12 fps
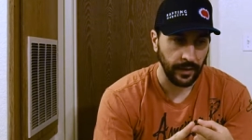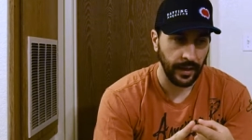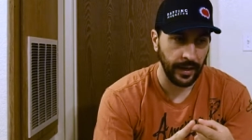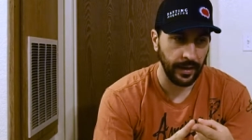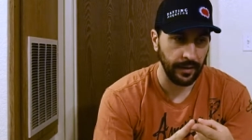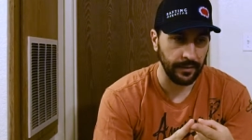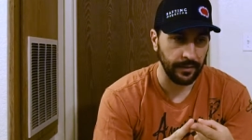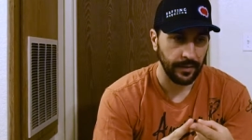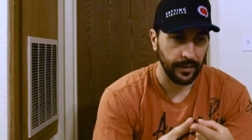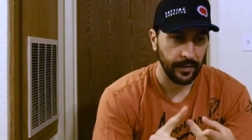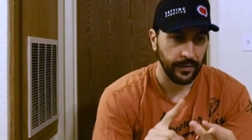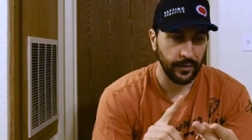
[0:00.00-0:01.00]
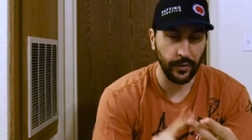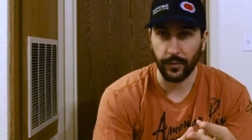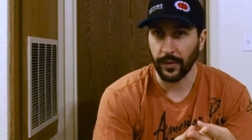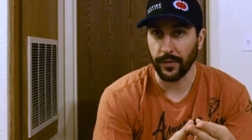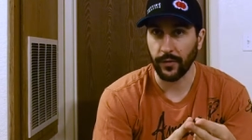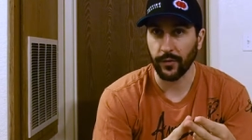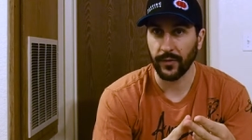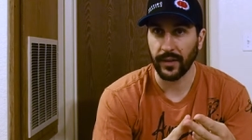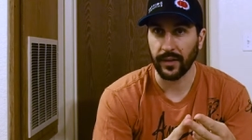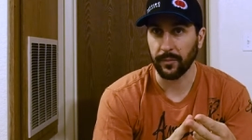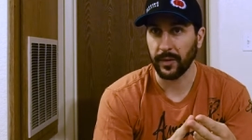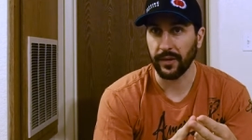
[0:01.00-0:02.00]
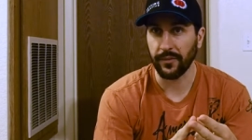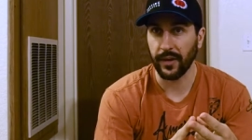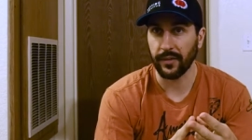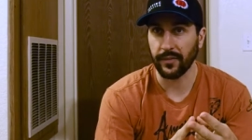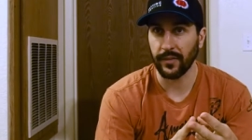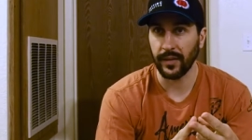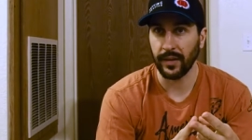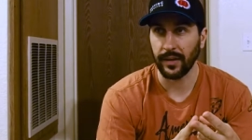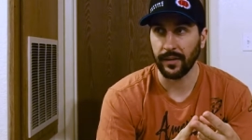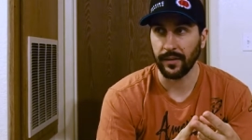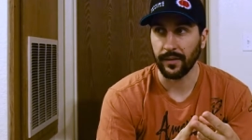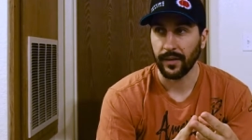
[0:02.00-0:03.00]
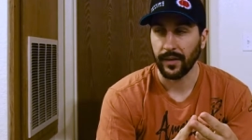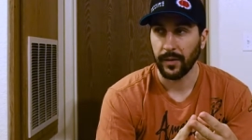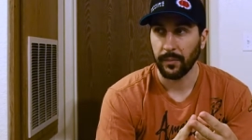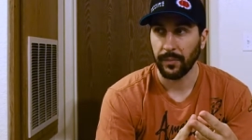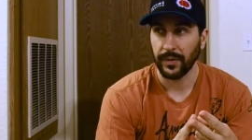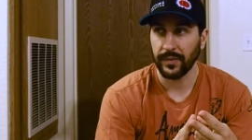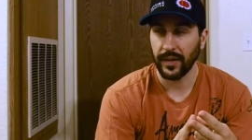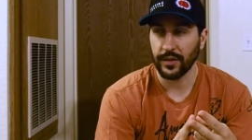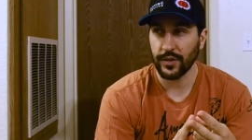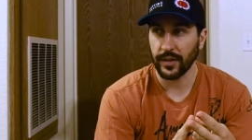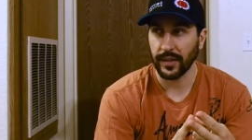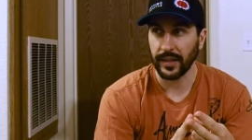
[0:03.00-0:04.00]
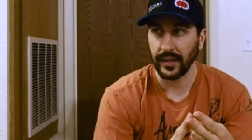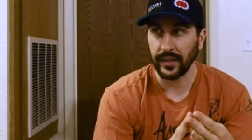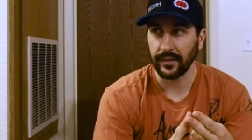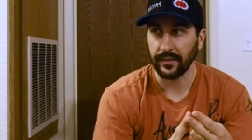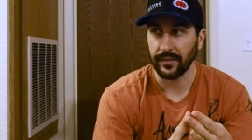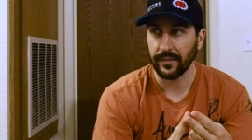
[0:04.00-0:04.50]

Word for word: and two, that those feelings manifest in potentially